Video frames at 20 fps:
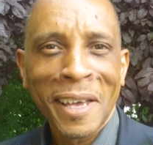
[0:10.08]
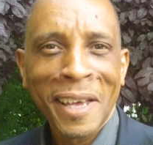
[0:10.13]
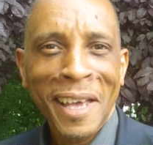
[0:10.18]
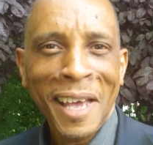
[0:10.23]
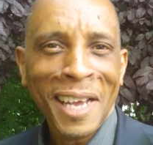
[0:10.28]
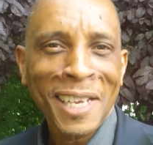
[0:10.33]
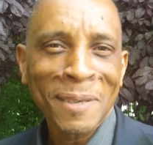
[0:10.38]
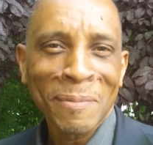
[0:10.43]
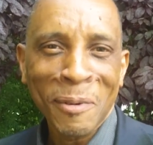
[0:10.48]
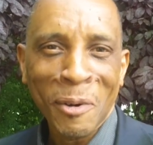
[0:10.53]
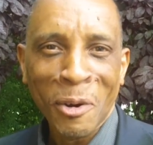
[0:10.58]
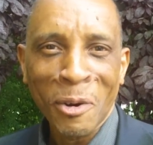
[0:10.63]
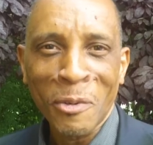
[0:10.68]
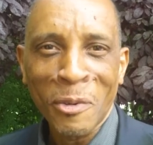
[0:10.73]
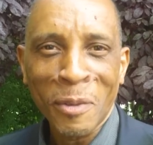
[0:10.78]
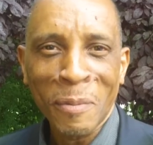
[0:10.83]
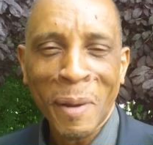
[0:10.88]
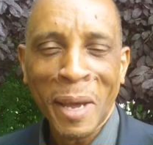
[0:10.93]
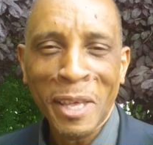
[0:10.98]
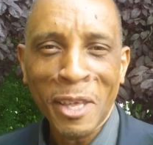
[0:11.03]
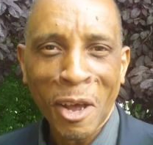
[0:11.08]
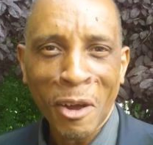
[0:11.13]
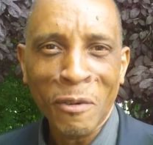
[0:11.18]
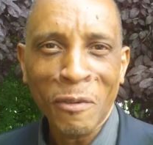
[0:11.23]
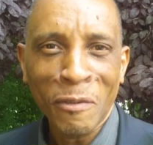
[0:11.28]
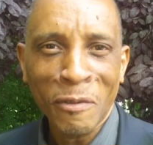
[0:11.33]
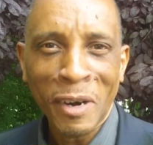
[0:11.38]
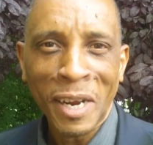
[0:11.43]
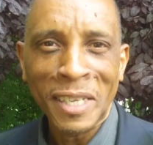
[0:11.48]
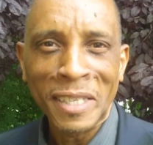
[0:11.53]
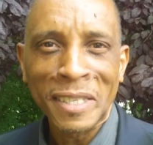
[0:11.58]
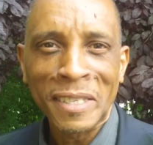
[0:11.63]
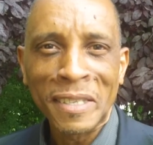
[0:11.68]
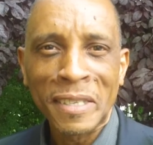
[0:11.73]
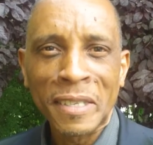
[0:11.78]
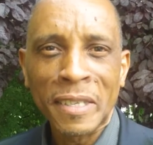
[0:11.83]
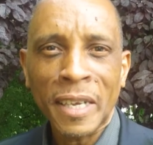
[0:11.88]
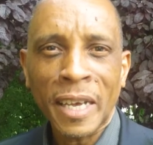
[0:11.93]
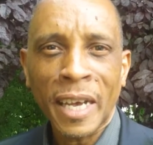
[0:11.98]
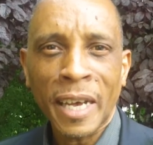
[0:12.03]
exploring with my young
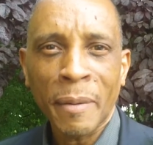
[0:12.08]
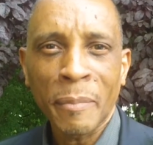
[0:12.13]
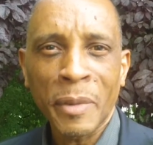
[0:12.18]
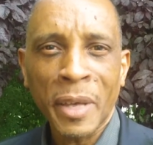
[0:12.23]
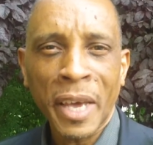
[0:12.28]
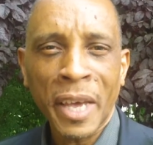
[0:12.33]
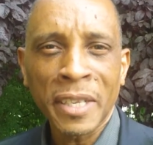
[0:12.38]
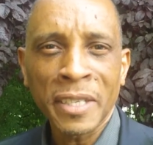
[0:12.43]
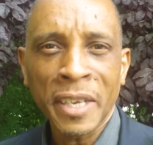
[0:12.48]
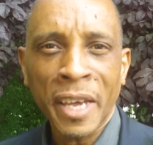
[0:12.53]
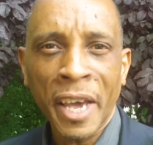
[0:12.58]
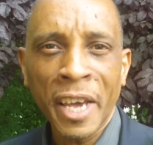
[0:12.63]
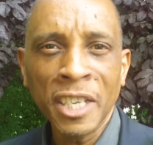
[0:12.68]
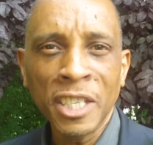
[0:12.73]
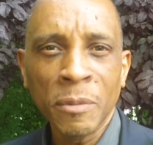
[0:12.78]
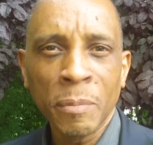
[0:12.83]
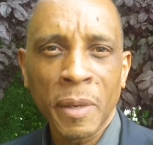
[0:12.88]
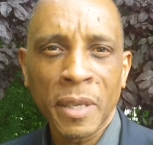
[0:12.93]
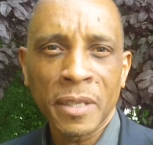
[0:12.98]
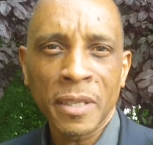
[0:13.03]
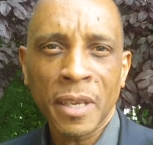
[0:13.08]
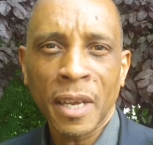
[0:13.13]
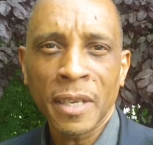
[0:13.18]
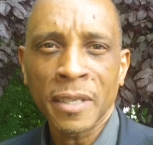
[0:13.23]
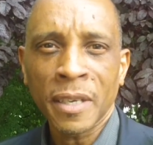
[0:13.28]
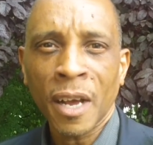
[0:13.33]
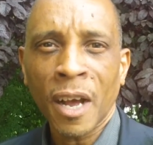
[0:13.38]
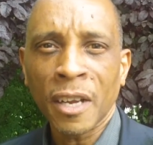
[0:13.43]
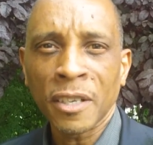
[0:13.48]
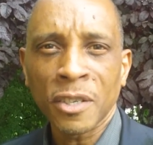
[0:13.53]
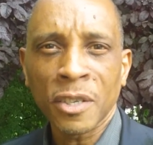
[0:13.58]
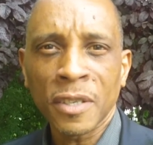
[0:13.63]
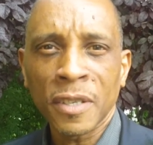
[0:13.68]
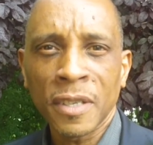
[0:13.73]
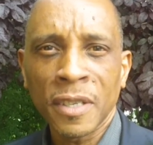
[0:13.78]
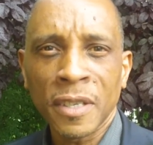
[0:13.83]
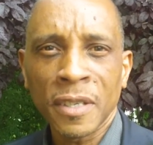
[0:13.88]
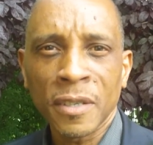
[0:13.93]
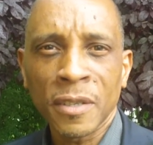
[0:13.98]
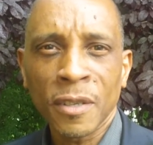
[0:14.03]
friends the engagement and
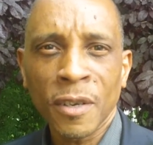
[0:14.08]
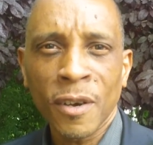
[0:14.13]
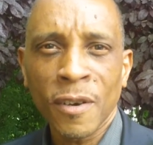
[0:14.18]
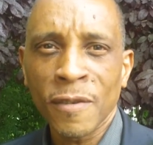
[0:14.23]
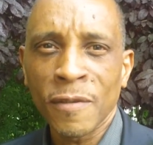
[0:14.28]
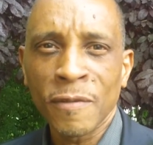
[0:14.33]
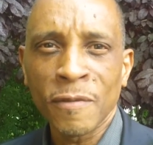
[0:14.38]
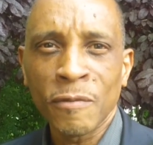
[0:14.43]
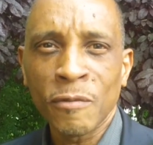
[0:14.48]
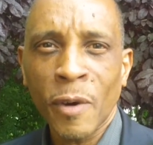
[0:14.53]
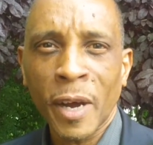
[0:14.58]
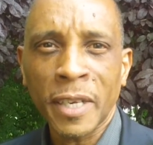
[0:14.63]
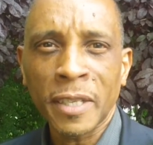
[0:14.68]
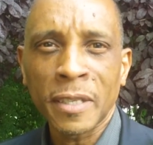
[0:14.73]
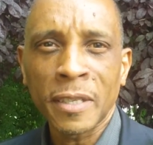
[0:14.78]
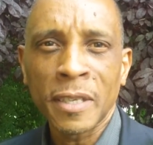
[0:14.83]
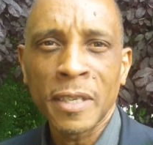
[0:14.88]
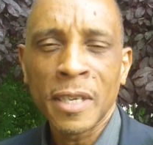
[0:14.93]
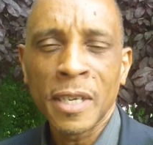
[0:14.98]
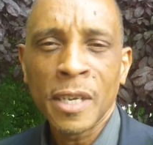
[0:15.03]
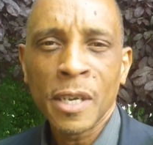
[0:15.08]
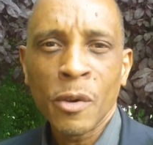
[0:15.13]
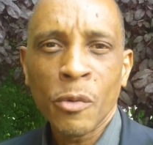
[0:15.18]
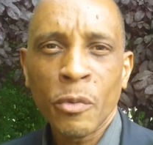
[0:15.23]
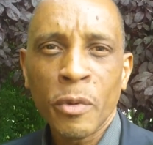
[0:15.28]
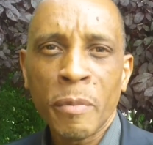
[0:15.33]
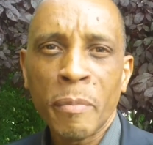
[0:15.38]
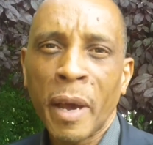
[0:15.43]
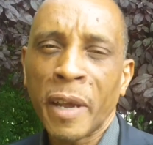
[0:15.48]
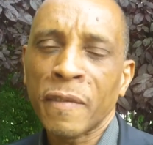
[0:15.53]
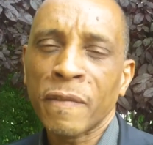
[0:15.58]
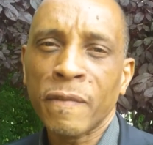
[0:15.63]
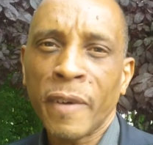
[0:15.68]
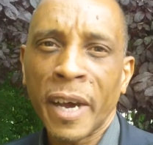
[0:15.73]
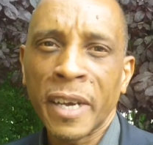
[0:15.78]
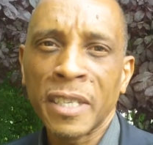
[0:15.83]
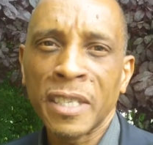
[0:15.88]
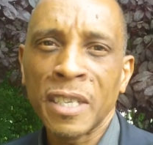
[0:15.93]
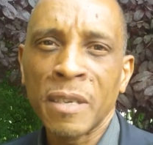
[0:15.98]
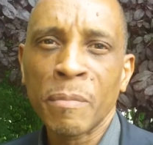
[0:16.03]
consciousness of what we might
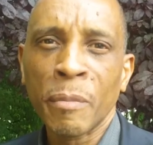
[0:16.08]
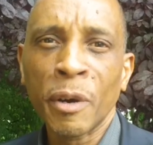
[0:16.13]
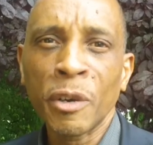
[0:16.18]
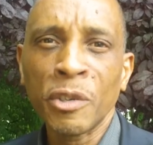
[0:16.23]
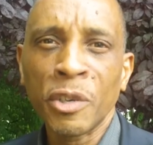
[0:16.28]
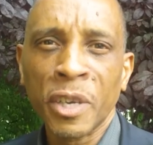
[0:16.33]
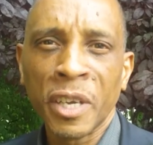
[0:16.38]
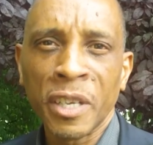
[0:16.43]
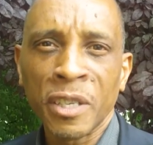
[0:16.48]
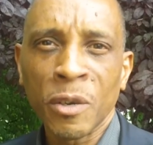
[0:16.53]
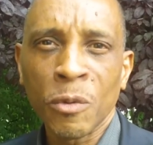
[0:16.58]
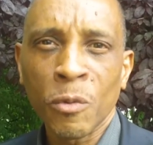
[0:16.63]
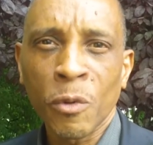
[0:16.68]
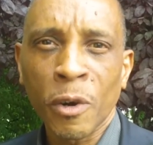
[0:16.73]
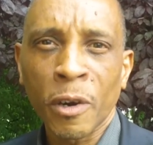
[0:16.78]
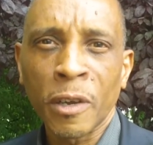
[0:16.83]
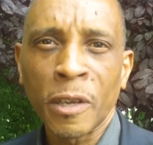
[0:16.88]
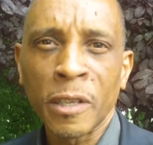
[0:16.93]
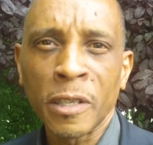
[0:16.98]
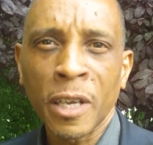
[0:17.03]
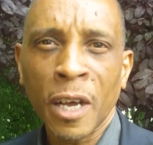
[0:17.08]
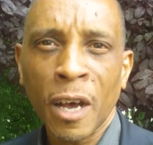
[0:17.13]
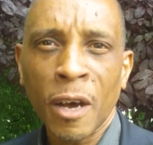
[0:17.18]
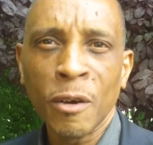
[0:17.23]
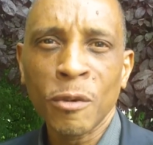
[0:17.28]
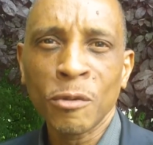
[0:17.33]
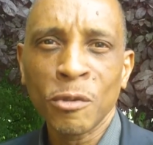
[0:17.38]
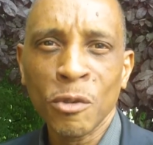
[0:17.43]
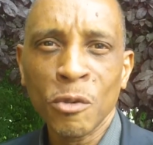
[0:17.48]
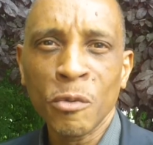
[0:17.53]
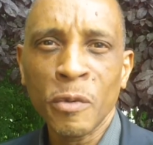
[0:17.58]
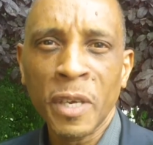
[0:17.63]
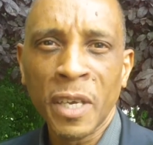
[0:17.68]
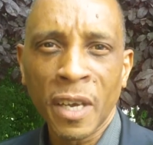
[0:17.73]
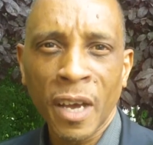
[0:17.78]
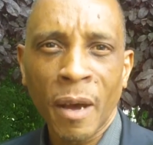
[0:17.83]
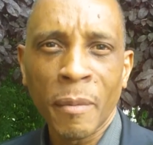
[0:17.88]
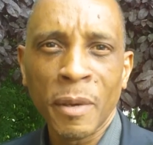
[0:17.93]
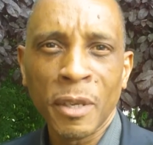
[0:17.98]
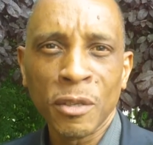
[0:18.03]
find emerging in the world. How do we
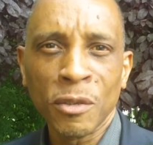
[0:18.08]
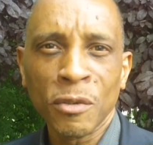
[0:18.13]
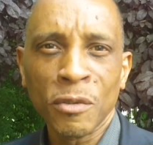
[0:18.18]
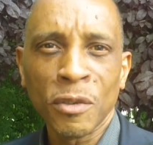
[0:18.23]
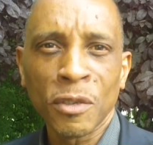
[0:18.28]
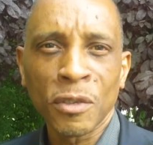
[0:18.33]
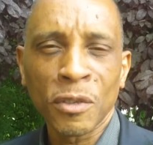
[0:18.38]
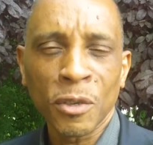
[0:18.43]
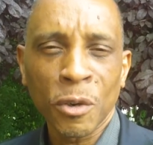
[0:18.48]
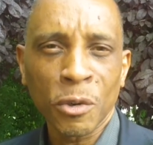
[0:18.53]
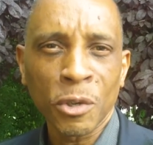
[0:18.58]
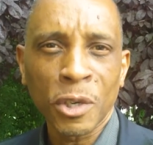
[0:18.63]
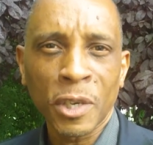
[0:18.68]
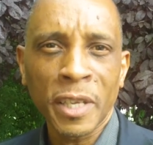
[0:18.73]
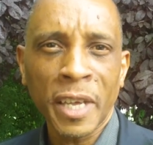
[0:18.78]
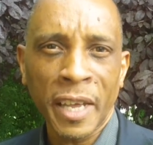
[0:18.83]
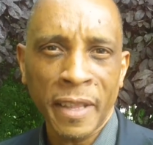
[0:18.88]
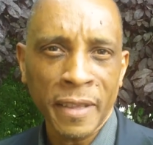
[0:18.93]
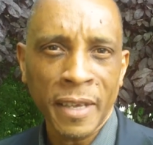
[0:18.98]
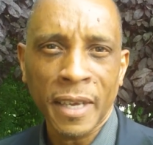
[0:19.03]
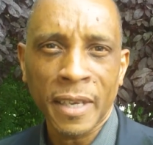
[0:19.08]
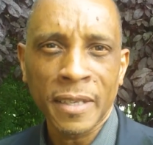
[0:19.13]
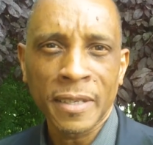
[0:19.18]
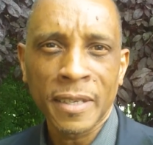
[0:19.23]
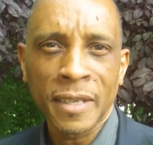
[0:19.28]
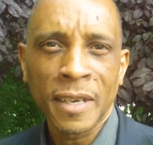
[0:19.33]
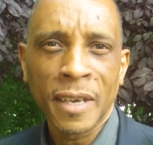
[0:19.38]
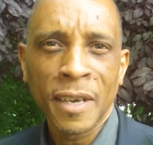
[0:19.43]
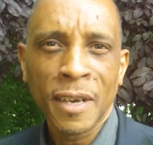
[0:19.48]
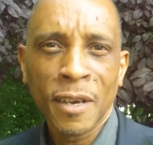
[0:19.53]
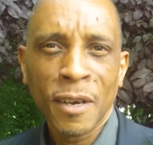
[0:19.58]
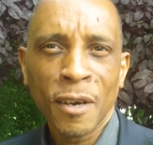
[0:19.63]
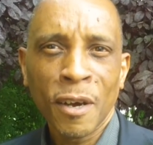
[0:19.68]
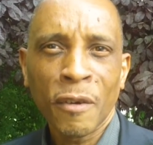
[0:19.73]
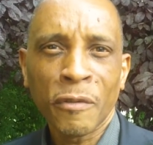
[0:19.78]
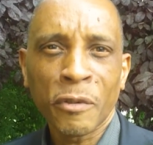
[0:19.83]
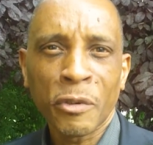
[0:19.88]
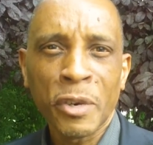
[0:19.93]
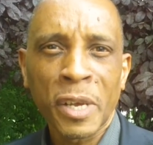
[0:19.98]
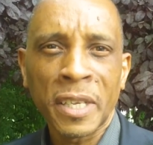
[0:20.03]
come into the social ethics
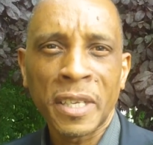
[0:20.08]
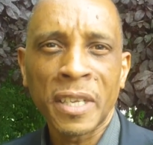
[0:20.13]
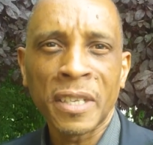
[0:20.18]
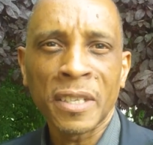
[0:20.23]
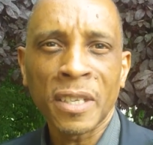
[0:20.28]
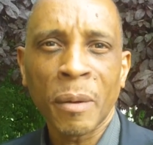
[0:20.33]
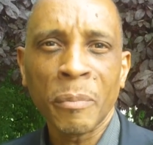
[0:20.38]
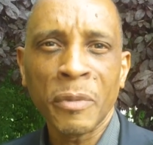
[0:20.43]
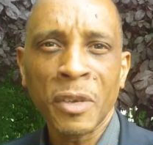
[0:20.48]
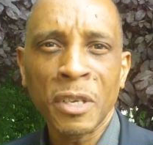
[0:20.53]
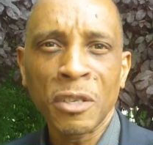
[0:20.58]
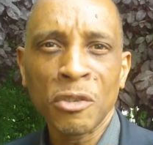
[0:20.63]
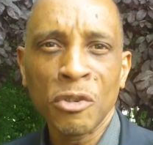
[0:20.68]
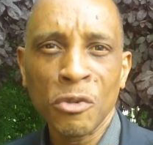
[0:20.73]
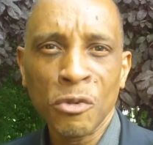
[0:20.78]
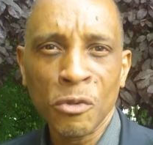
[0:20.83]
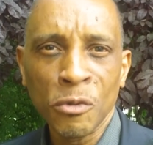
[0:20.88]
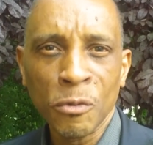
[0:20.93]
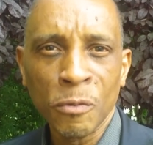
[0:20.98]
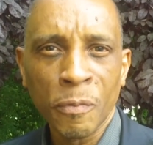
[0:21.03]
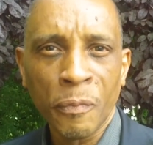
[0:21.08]
of creating something new?